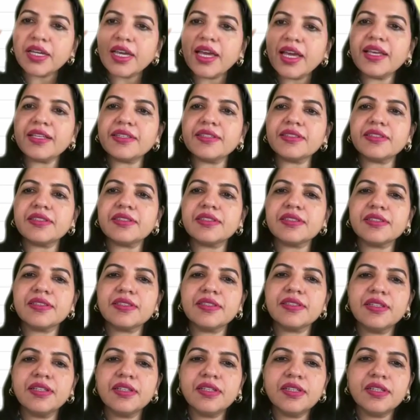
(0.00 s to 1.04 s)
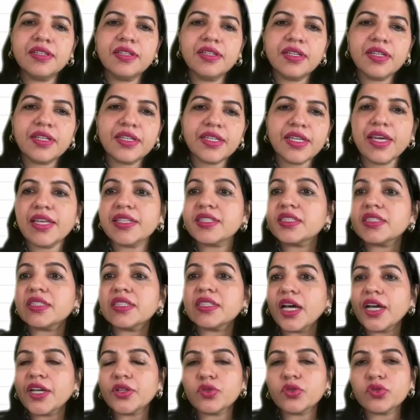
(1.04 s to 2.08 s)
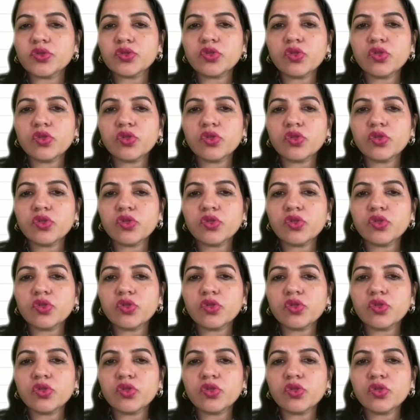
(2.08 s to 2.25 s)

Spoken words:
S, yes, thio.